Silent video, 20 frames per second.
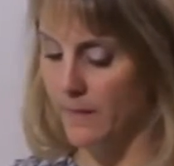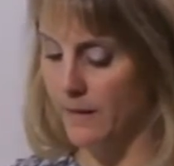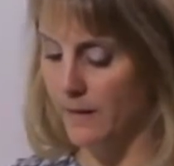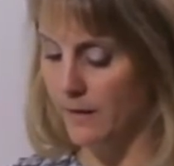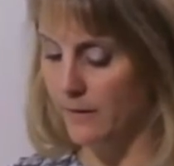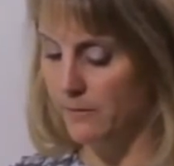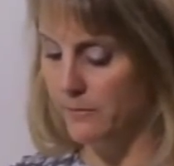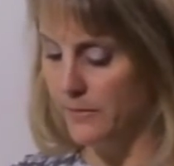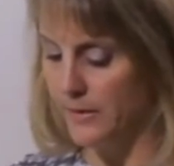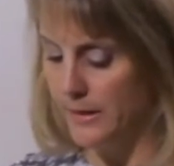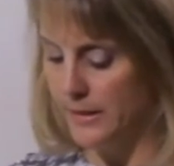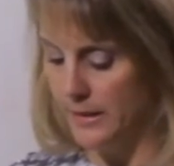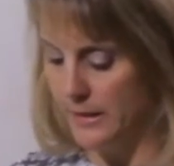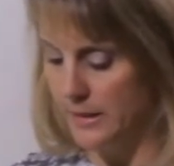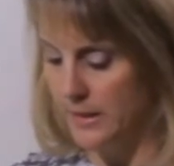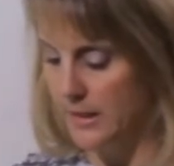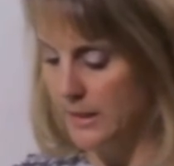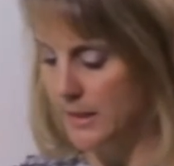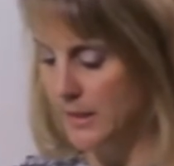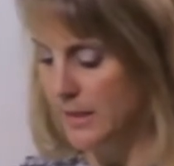All
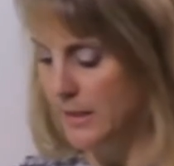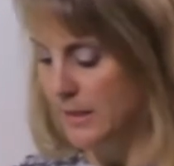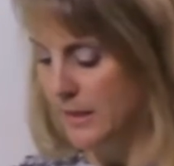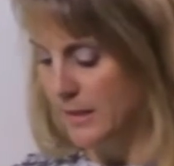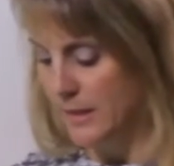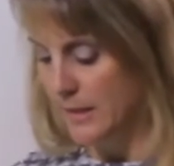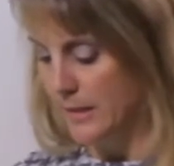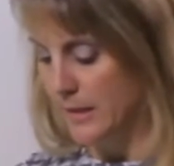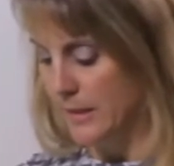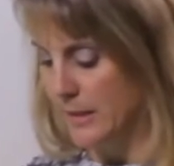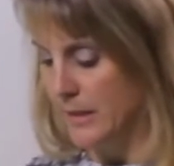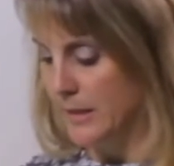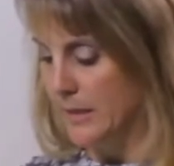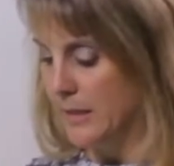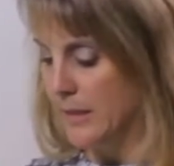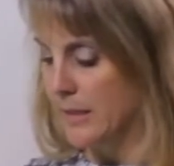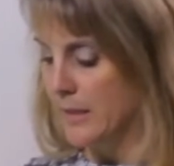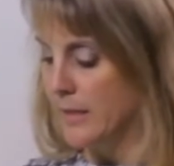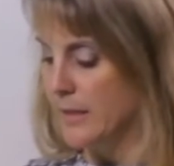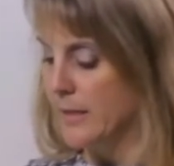right.
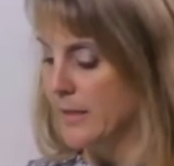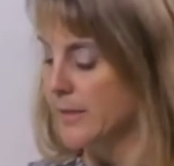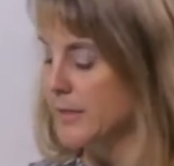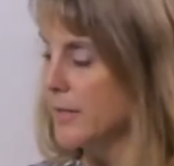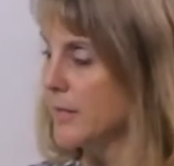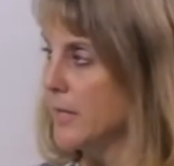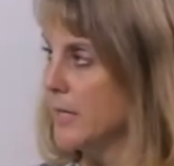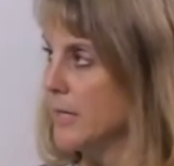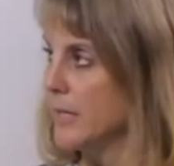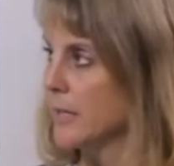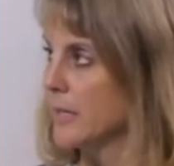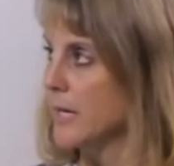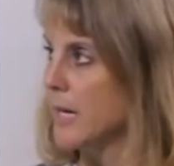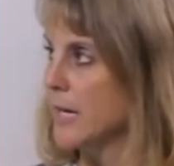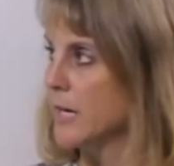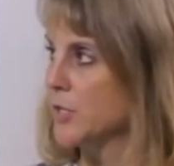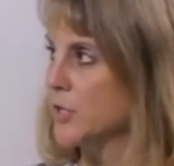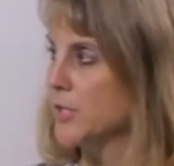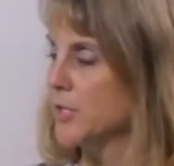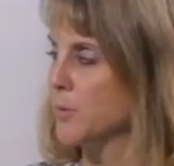So then kind
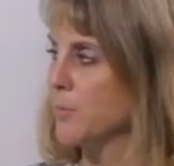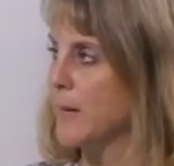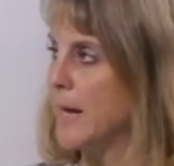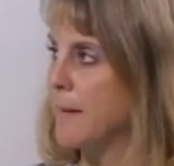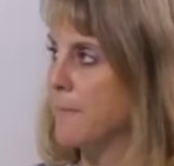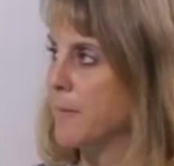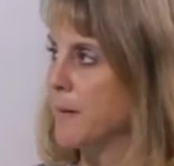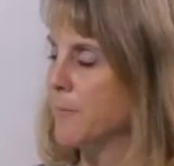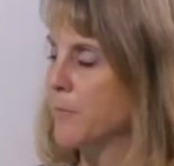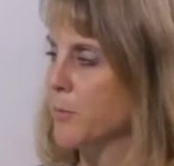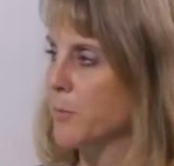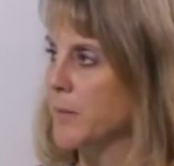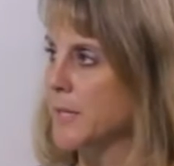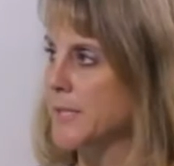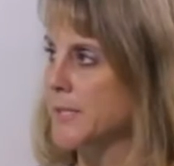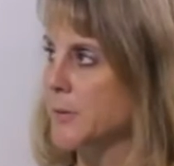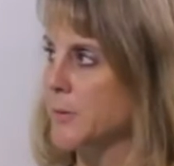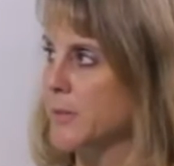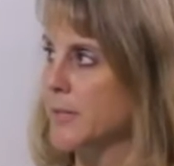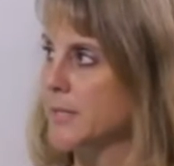of just to wrap up the
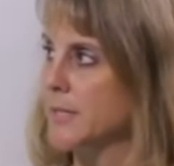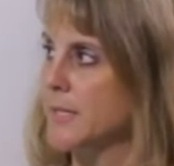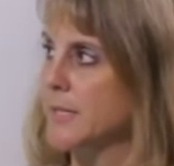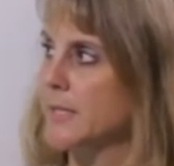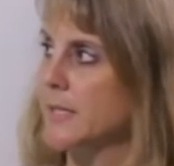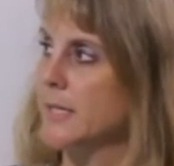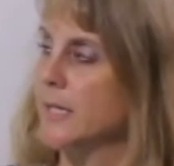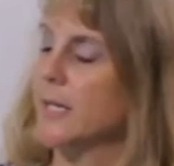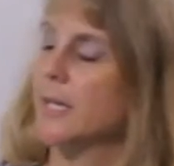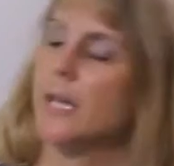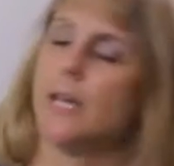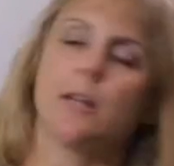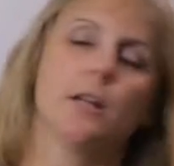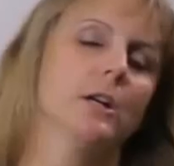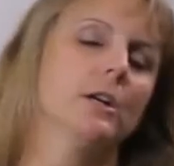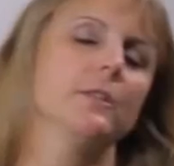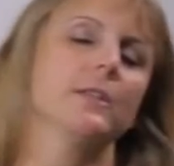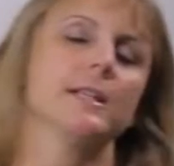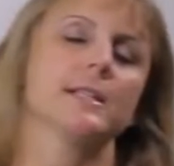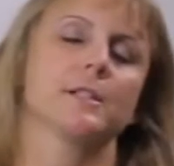resources, and again,
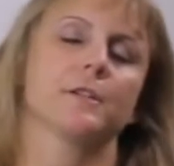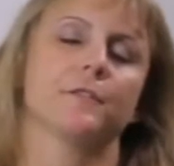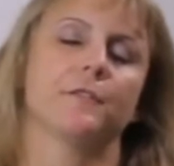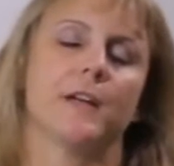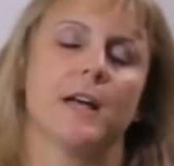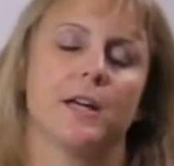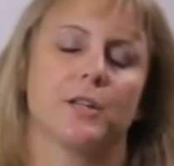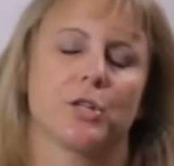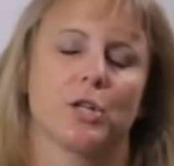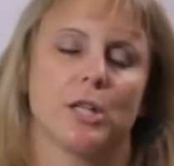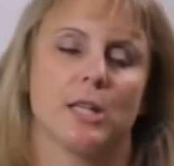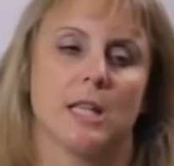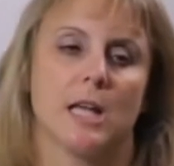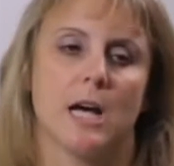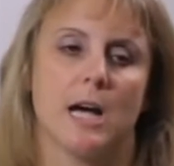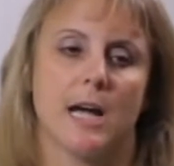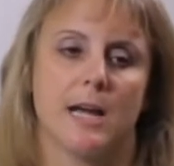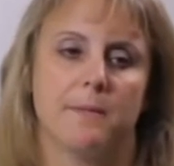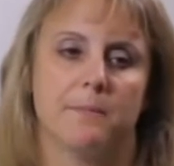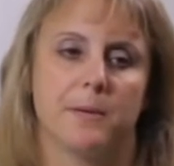all these are found
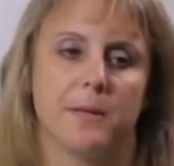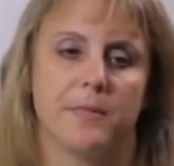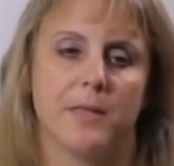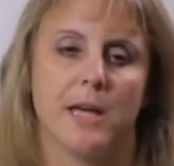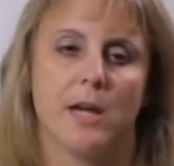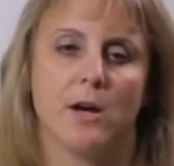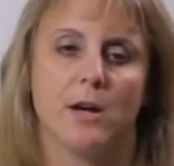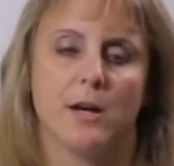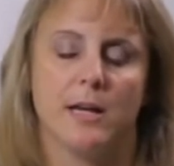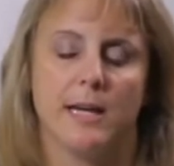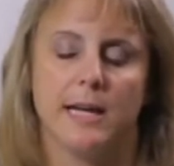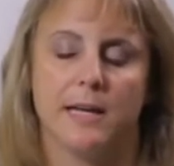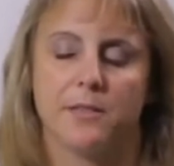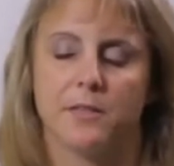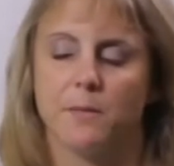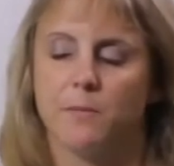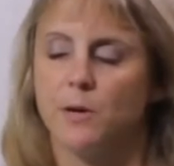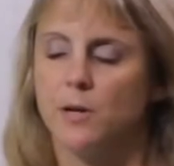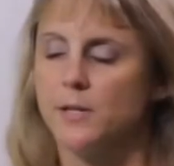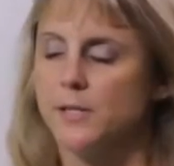online, but
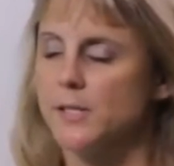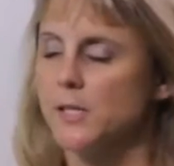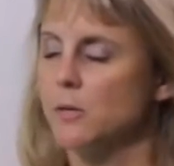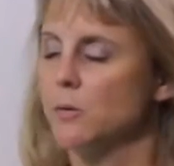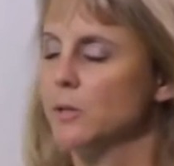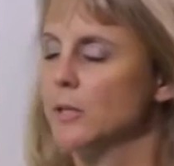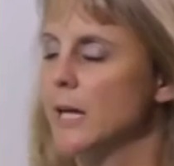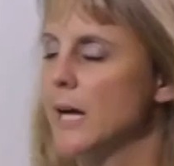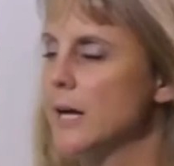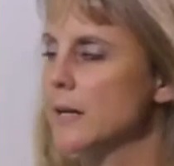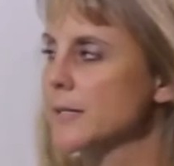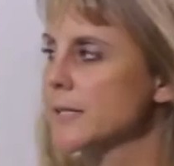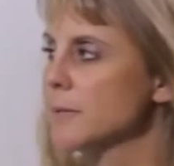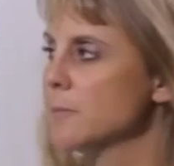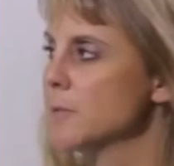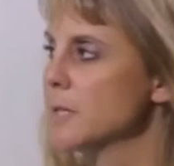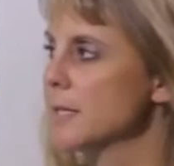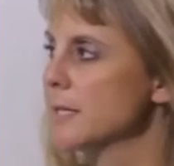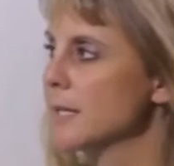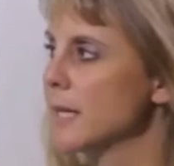Anthem also allows some
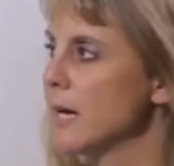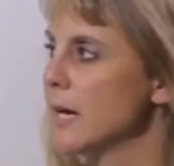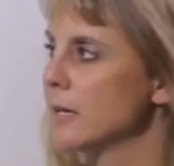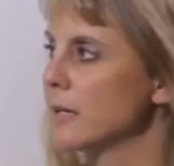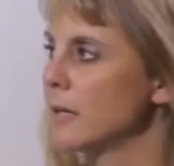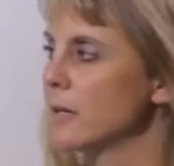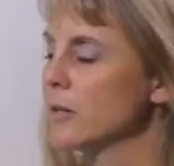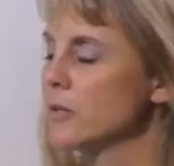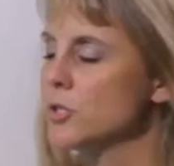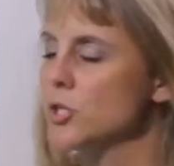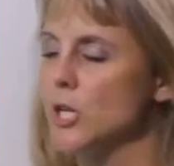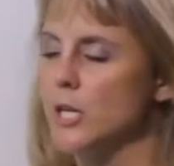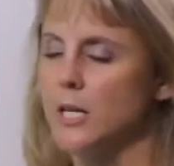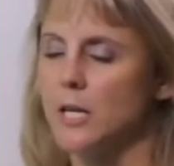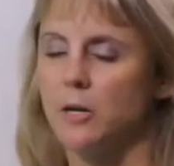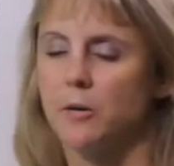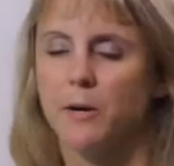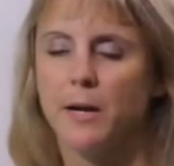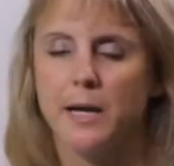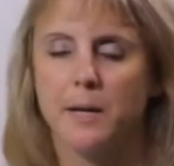discounting on Jenny
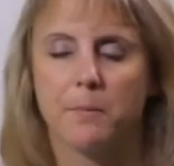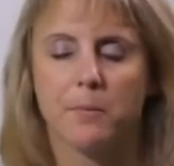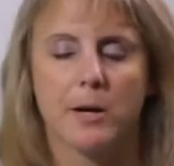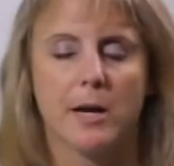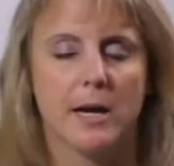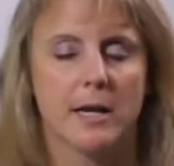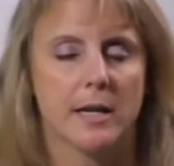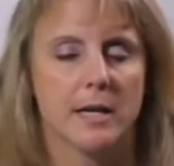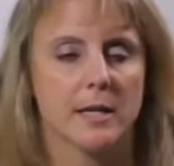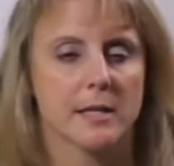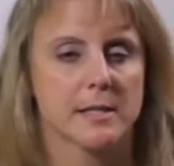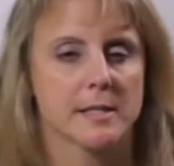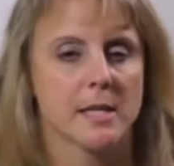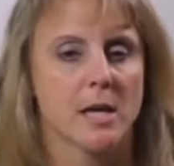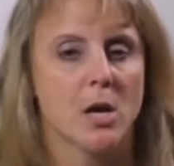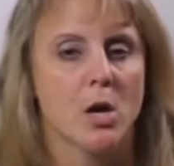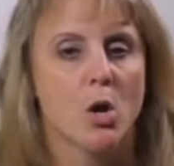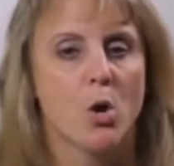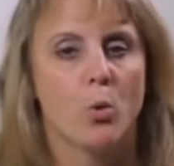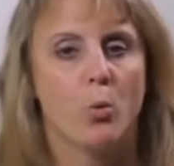Craig products,
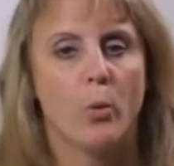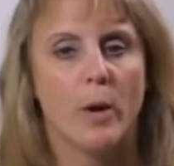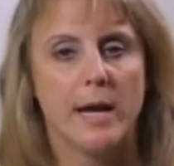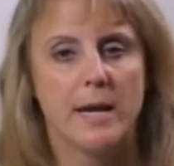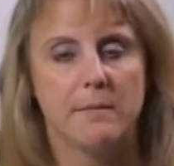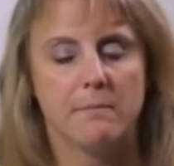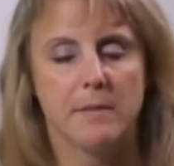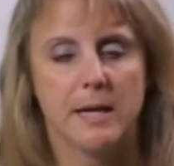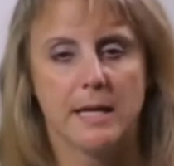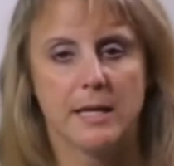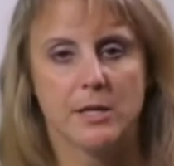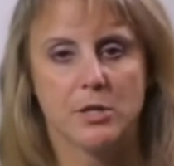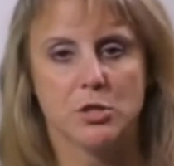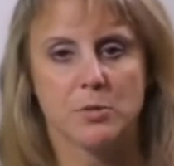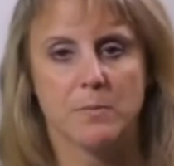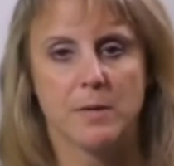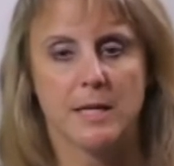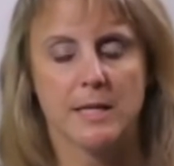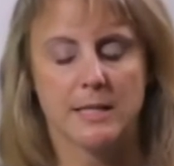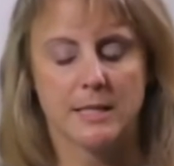weight
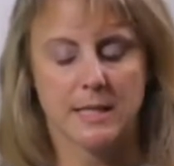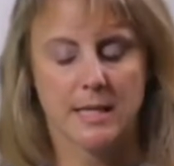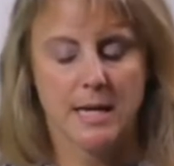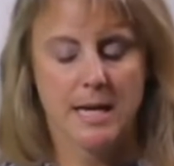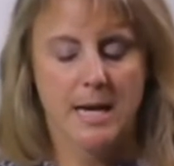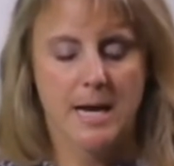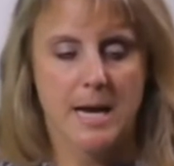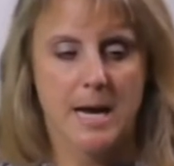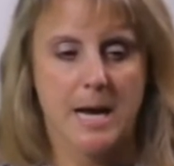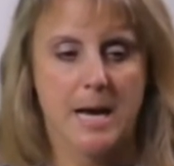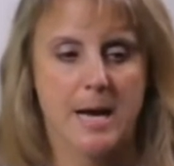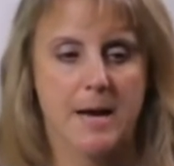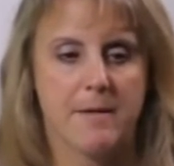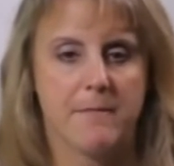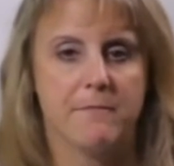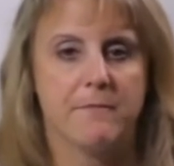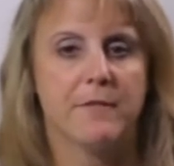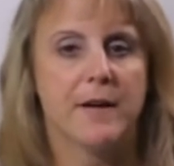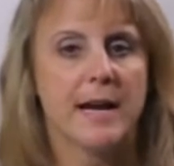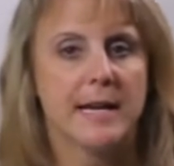management,
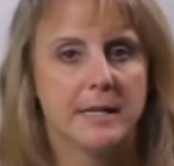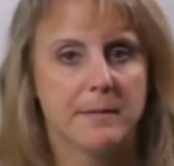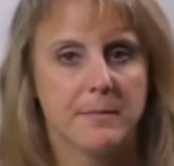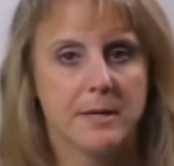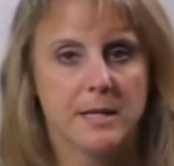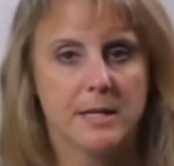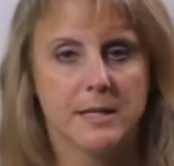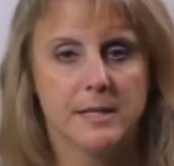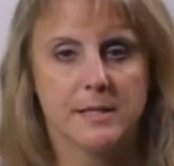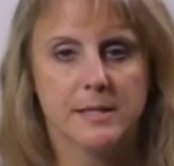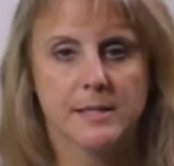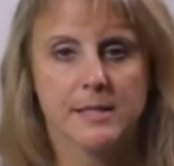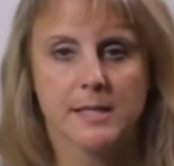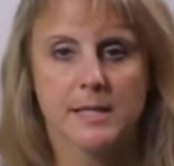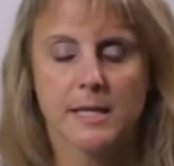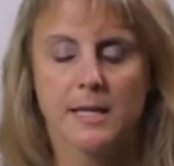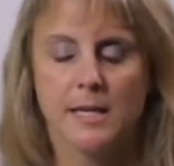vitamins,